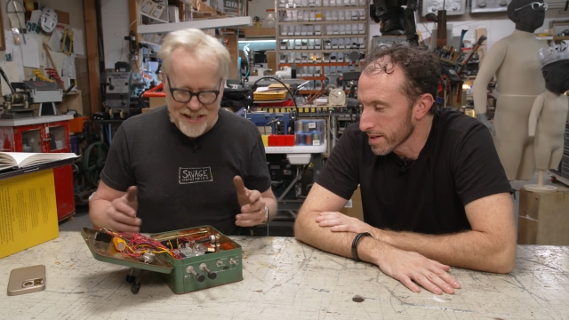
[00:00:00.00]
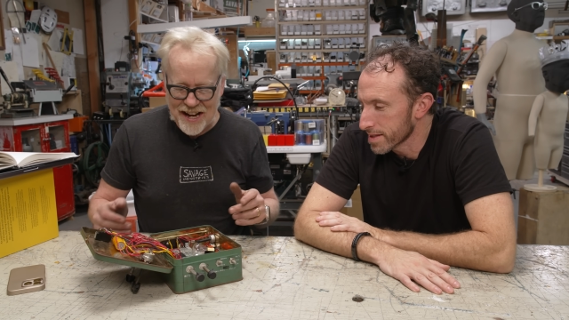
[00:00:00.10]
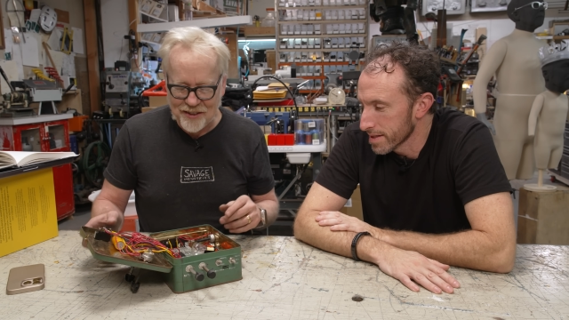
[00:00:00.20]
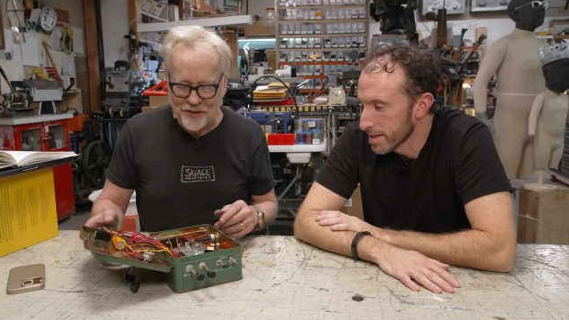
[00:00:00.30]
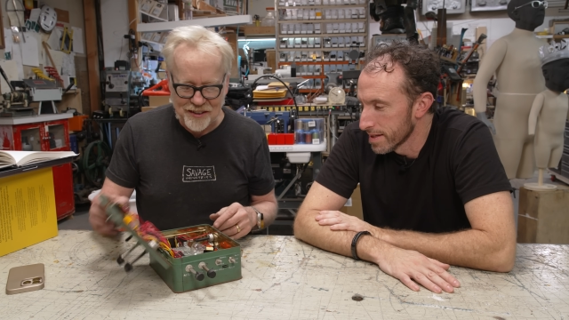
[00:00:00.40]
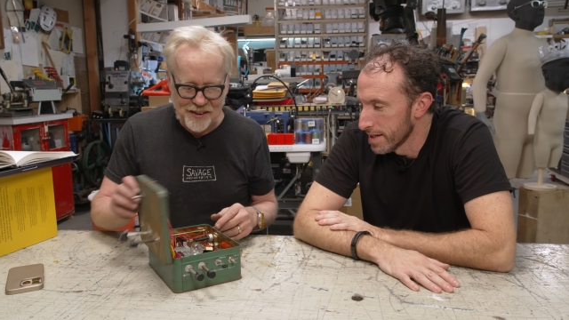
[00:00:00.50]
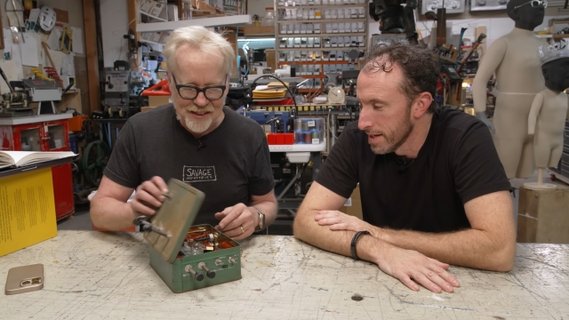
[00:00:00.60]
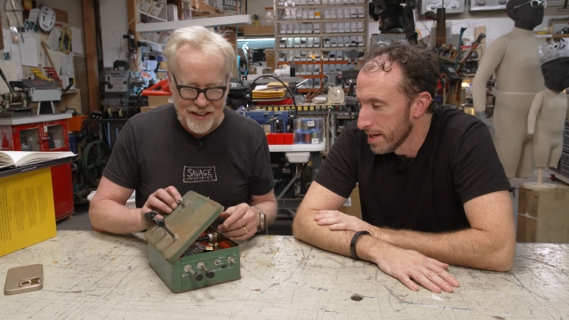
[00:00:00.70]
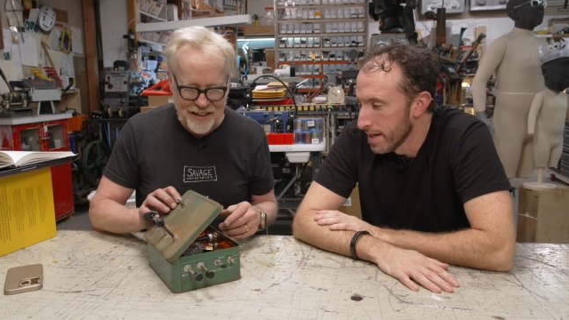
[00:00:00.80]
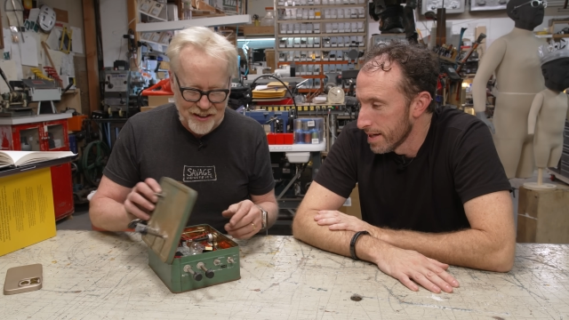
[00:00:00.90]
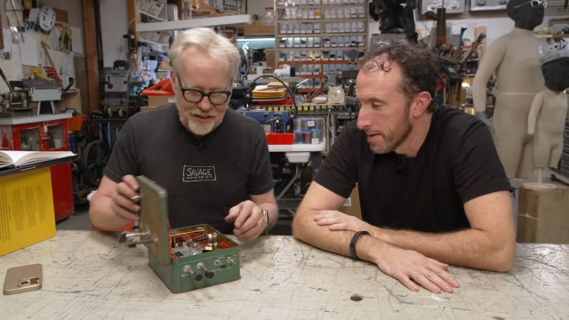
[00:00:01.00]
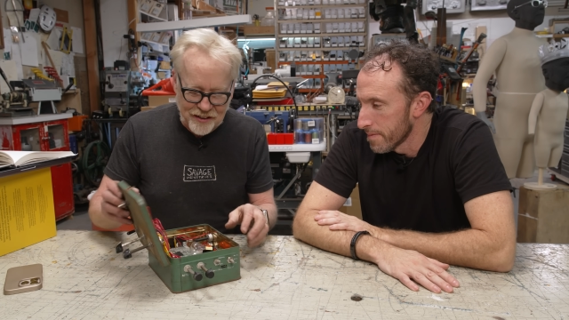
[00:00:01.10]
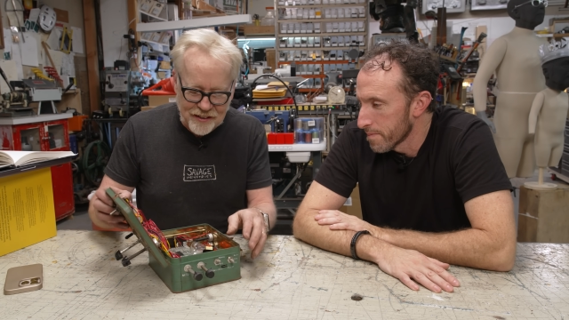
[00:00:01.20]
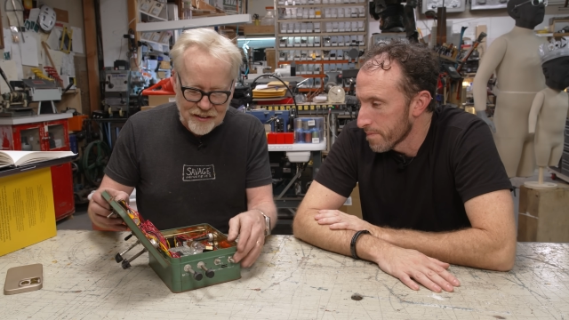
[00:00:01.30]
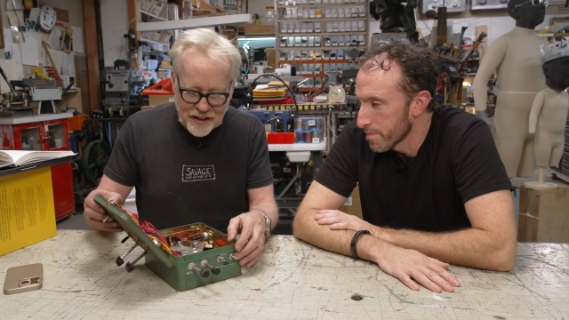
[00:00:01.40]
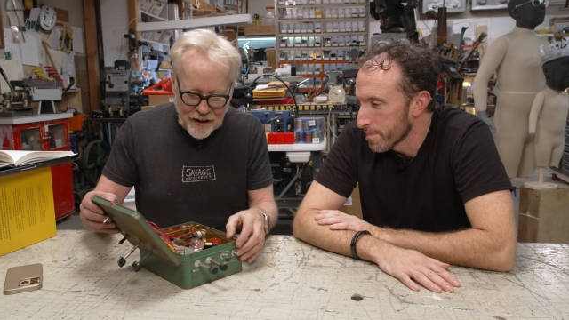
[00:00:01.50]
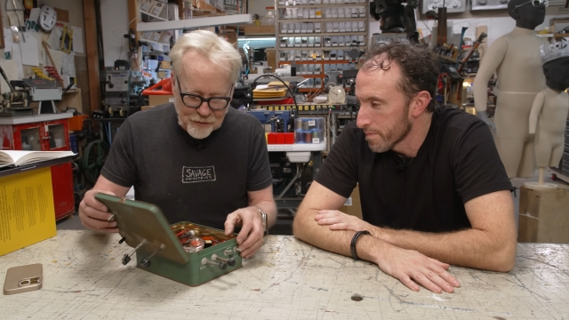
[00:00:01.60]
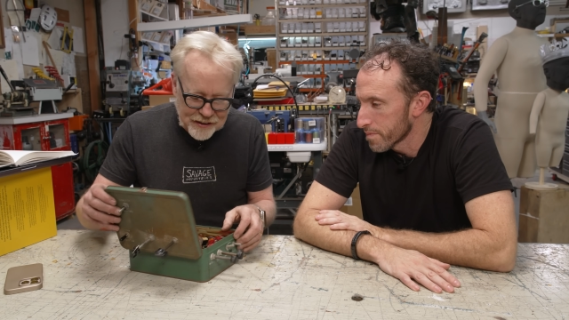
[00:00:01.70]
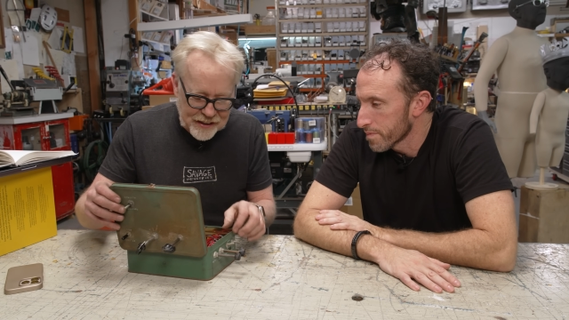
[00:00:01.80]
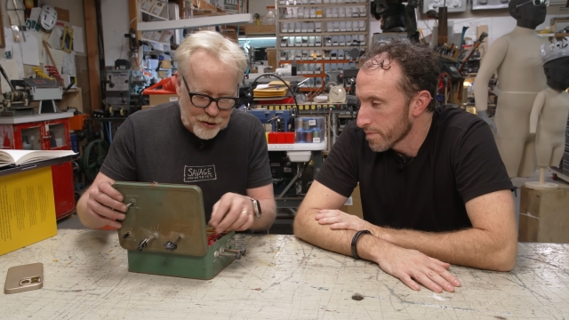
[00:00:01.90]
Speaker 1: And actually, and because it
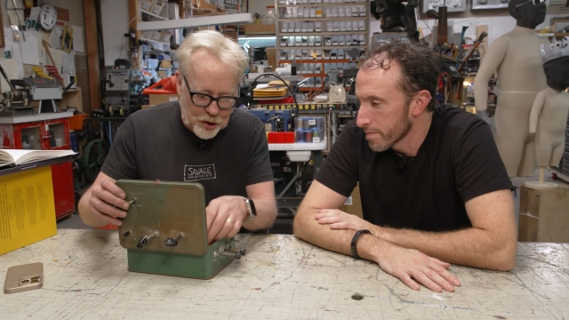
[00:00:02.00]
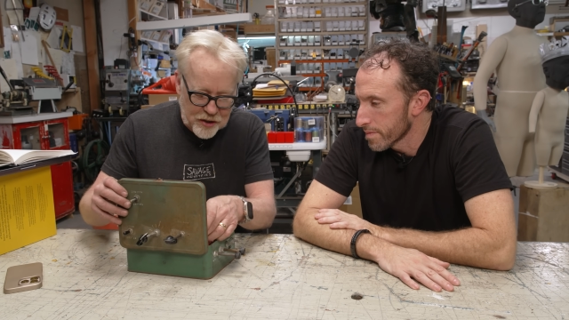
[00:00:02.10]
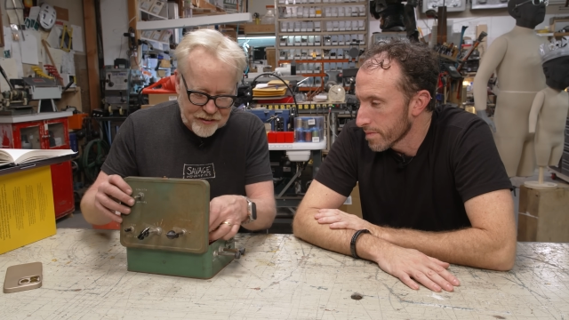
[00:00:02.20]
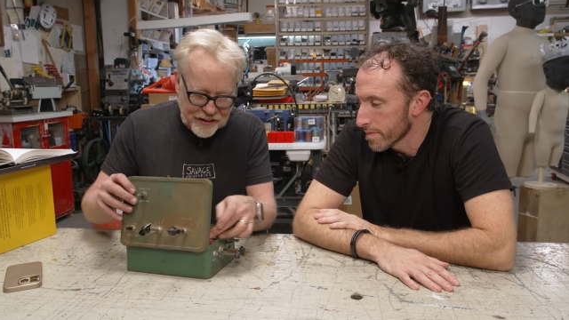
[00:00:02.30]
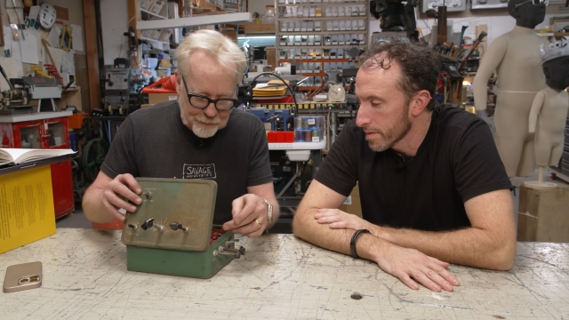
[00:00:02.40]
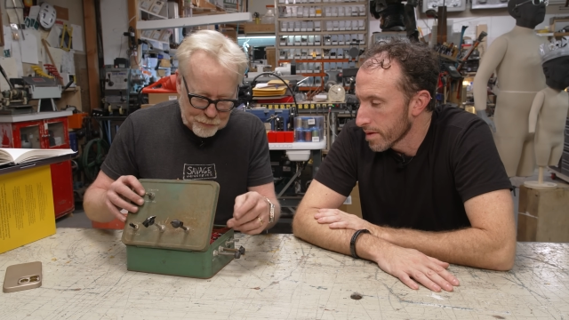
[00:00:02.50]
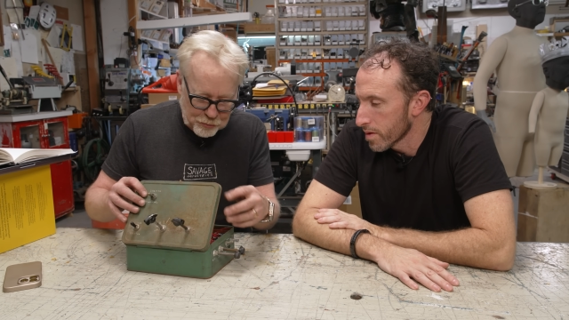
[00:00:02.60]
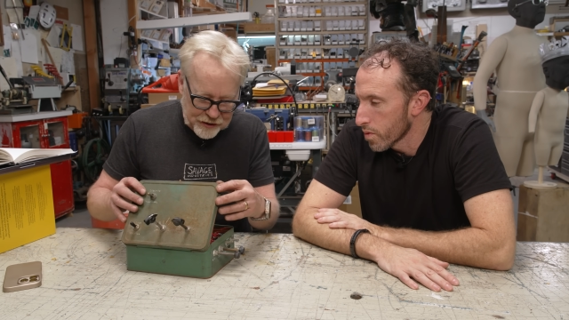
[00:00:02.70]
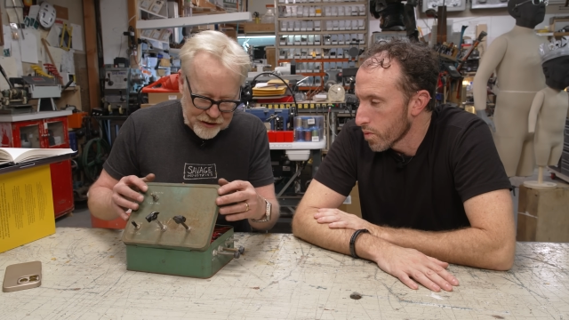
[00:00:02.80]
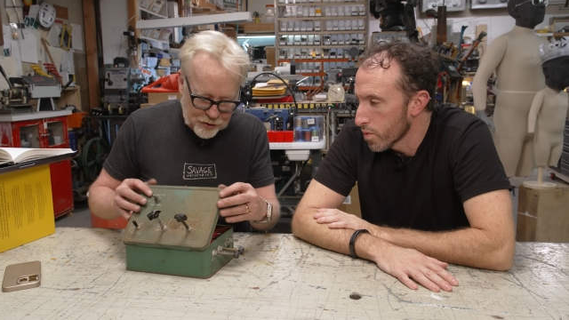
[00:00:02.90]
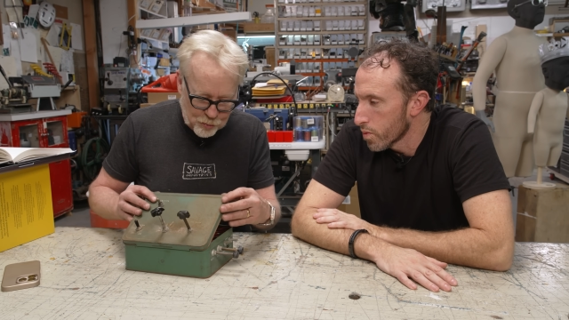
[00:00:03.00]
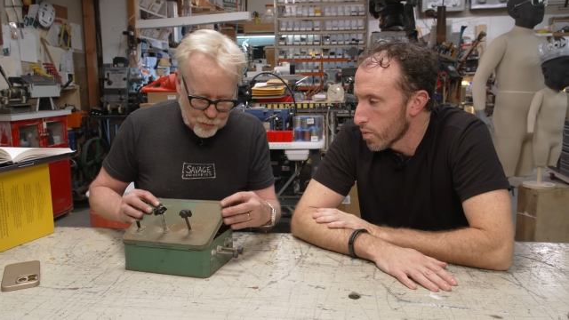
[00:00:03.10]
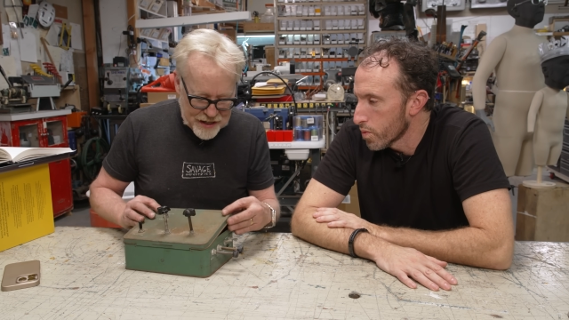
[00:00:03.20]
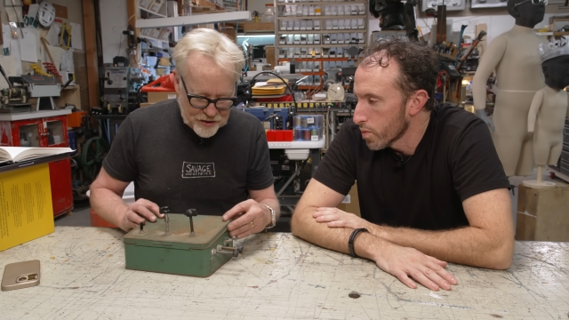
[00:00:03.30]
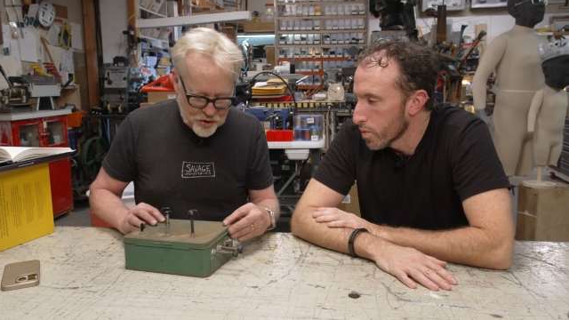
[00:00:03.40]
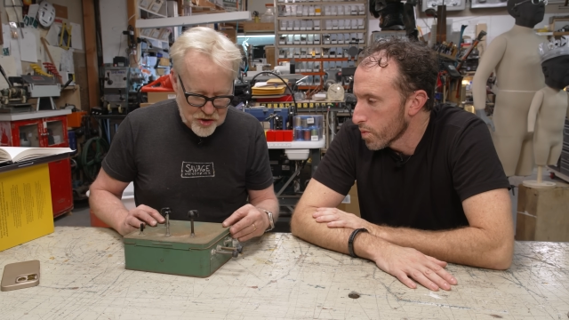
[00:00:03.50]
everything looks in pretty great